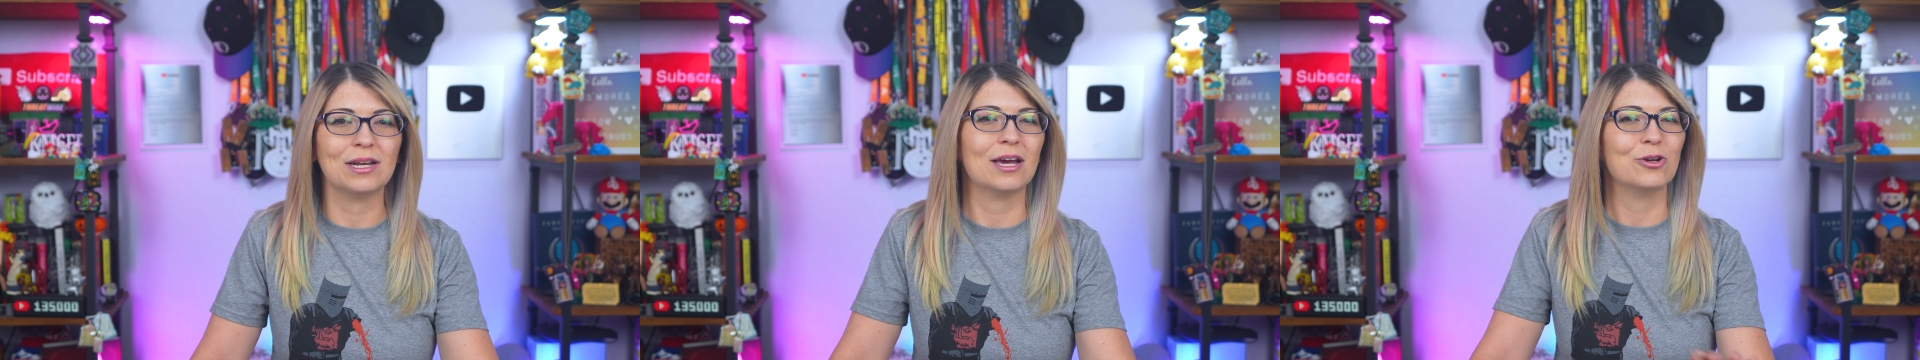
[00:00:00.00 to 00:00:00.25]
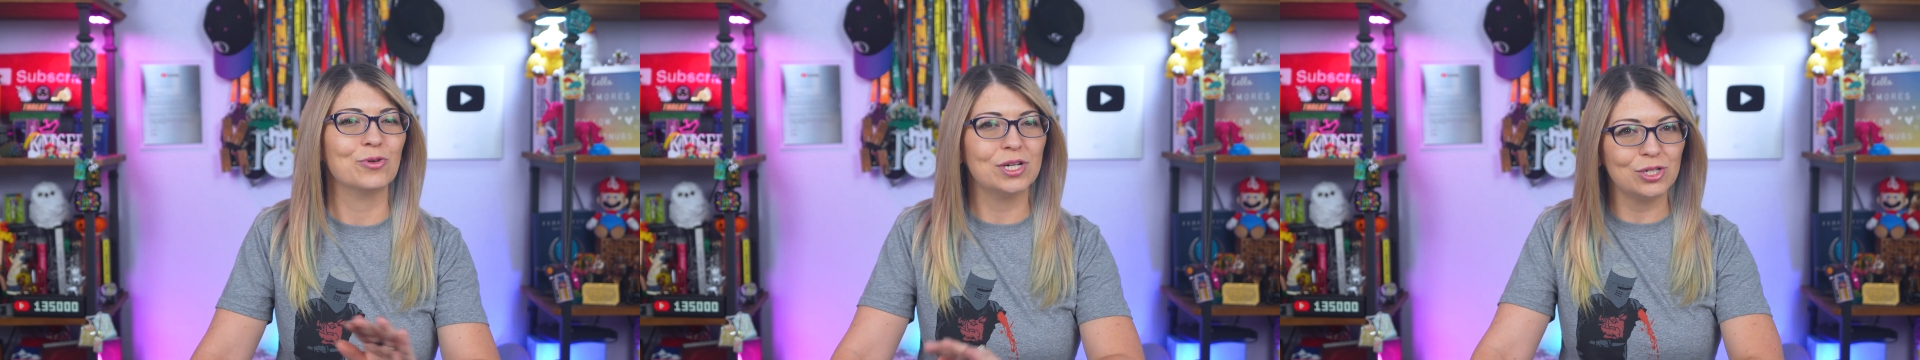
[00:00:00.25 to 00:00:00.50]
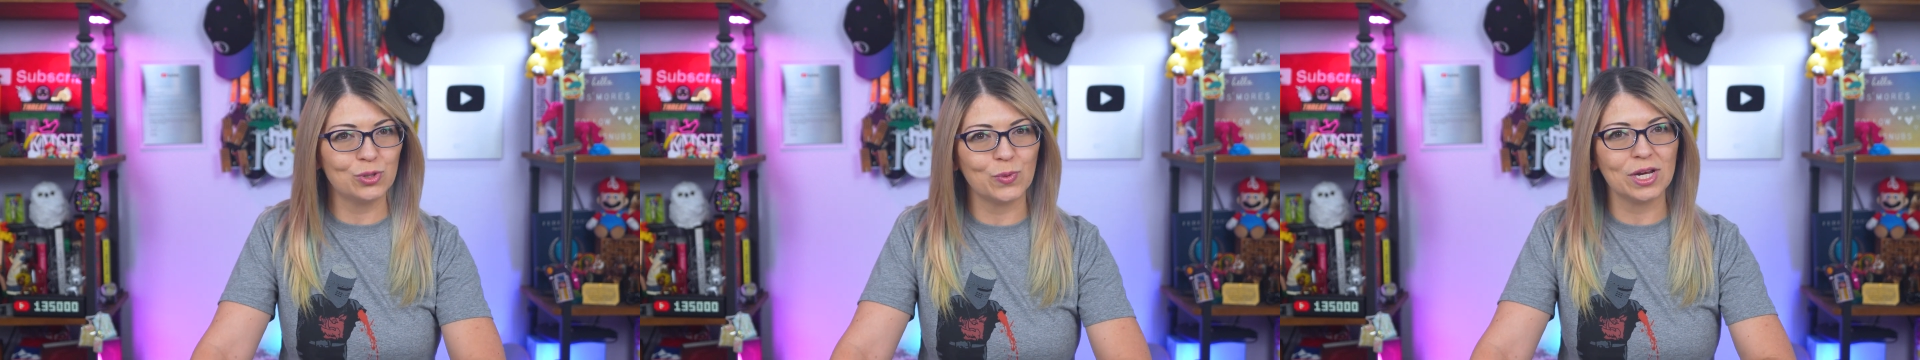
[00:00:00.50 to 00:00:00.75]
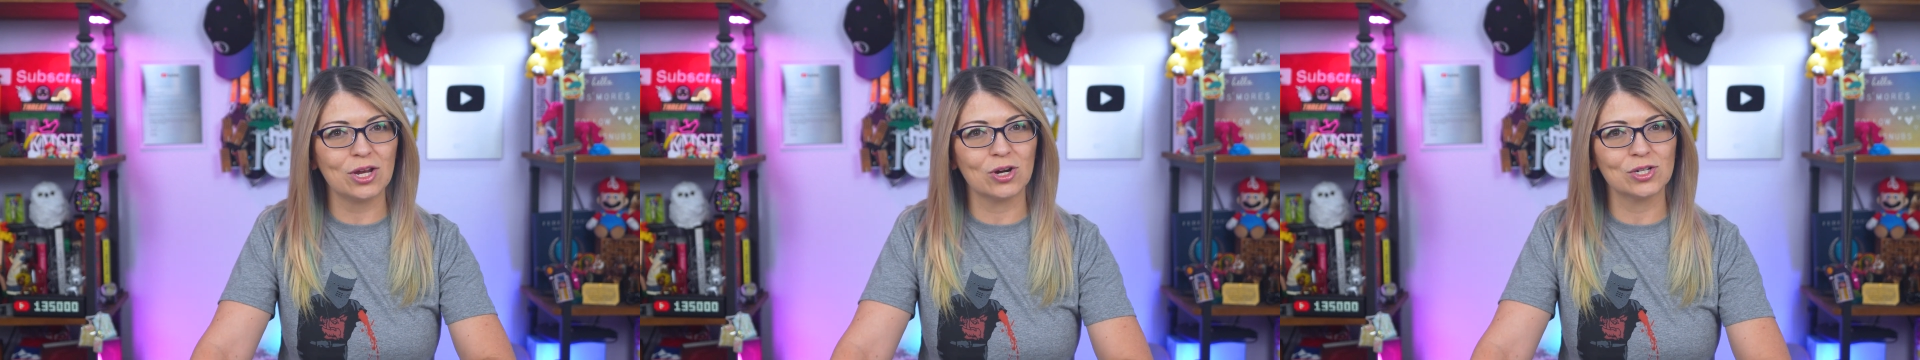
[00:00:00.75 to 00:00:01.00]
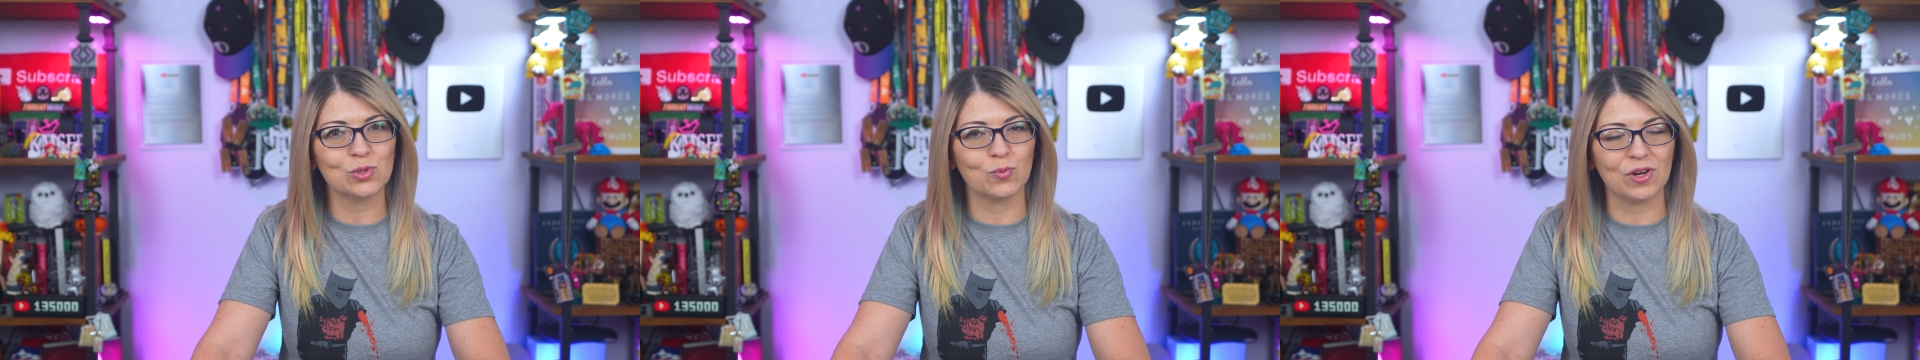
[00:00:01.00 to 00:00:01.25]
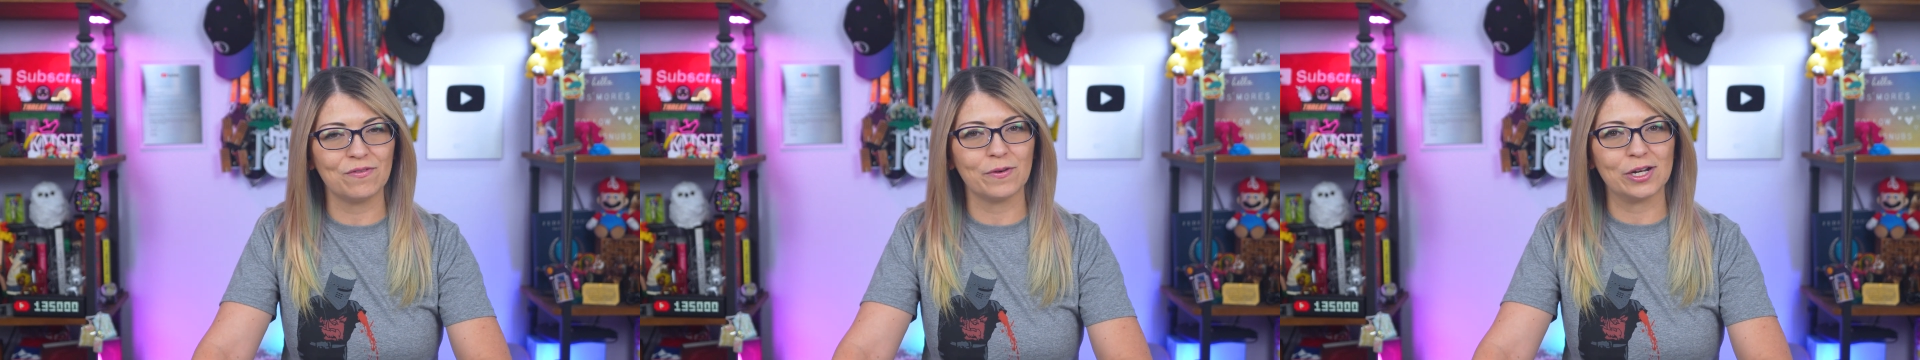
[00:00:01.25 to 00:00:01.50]
120 Hz
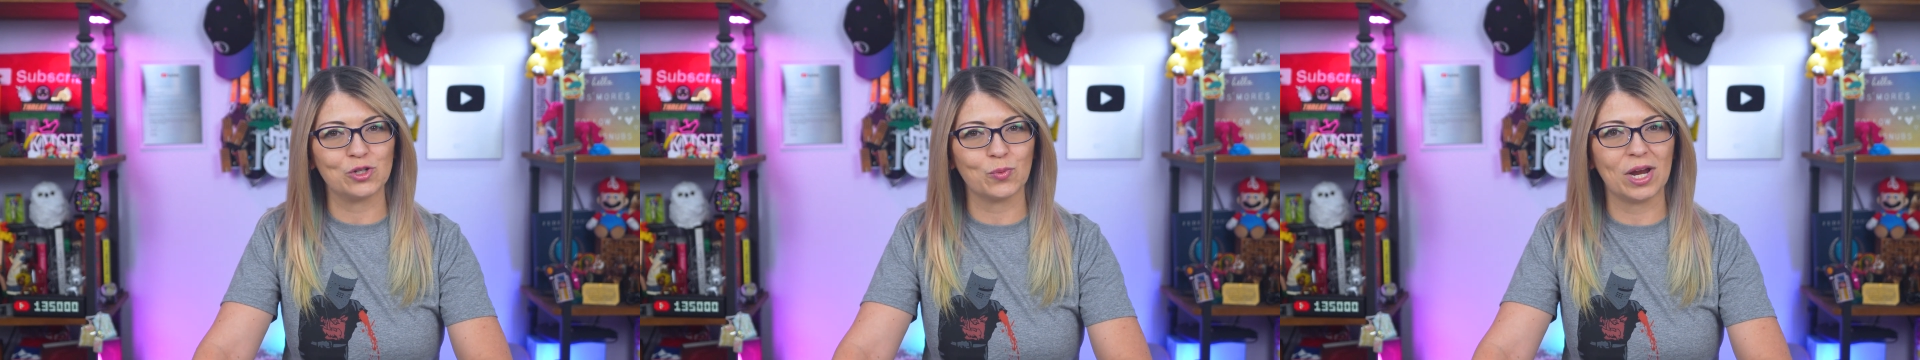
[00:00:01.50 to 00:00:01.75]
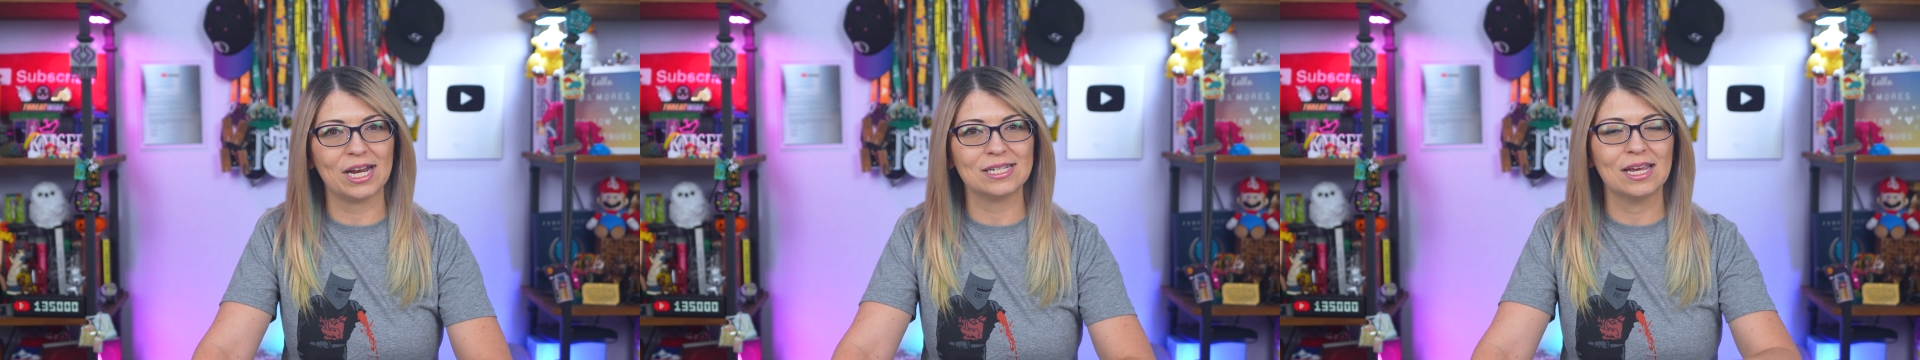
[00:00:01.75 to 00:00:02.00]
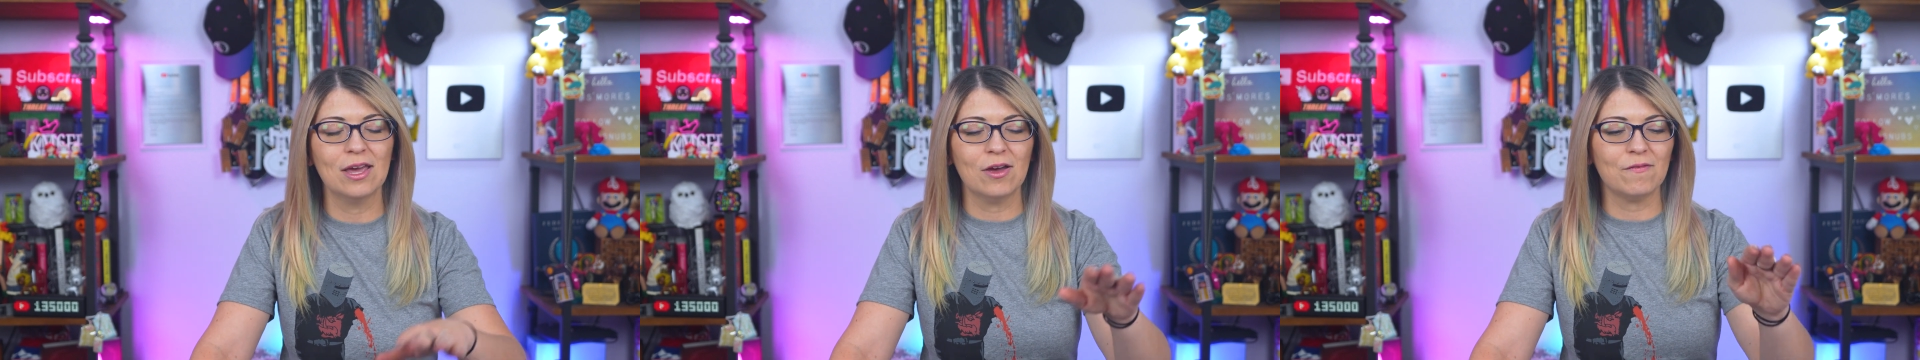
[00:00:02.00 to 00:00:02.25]
refresh rate,